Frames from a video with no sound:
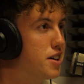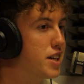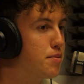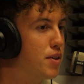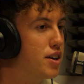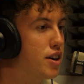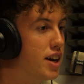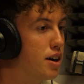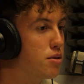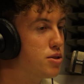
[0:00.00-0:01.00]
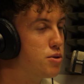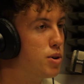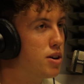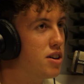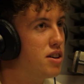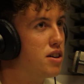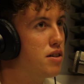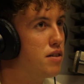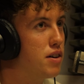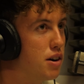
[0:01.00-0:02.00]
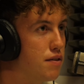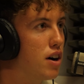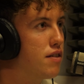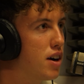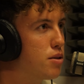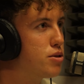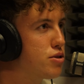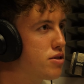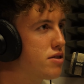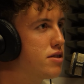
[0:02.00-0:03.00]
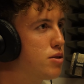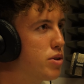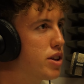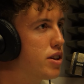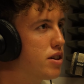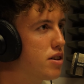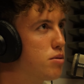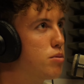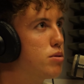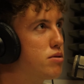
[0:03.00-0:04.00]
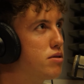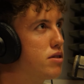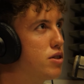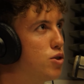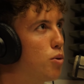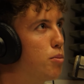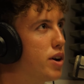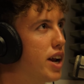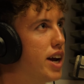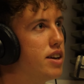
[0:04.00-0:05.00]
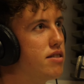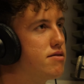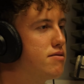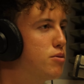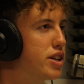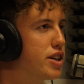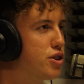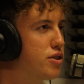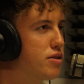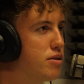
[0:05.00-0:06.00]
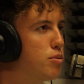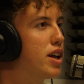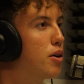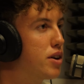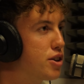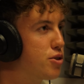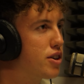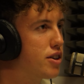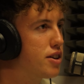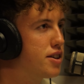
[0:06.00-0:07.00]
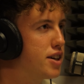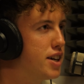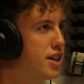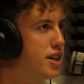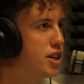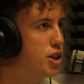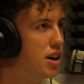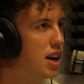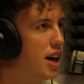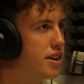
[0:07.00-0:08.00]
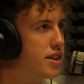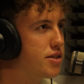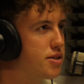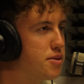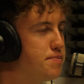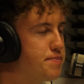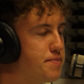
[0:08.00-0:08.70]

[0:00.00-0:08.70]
Yeah, and then my night hours were 5 hours with it was 0.8 without an instructor doing landings.